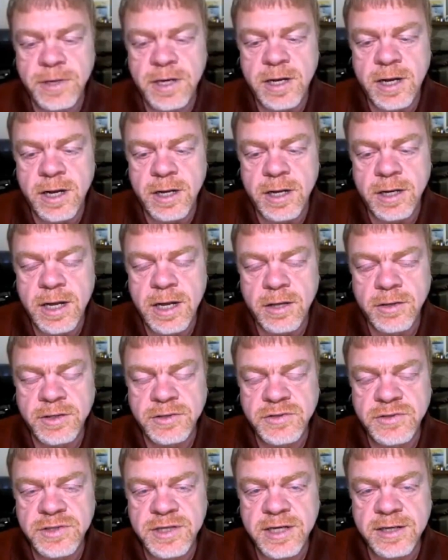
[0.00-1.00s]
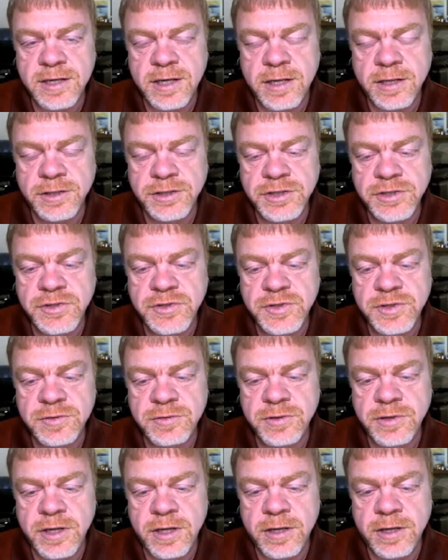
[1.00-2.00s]
eye on how this technology is
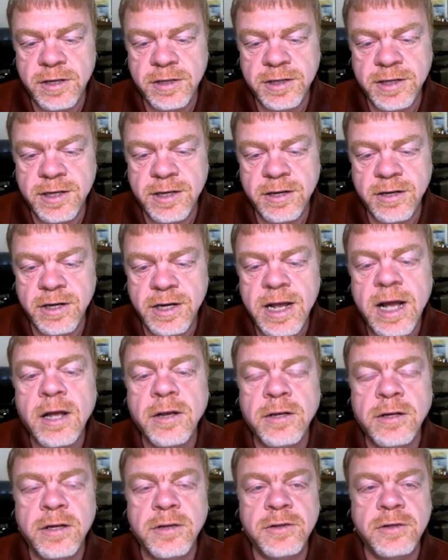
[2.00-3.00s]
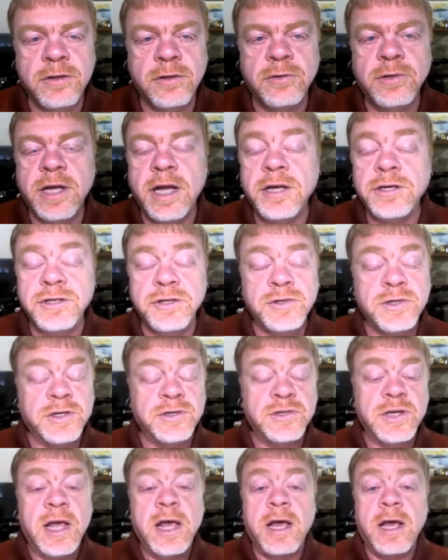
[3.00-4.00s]
carried out in other locations, because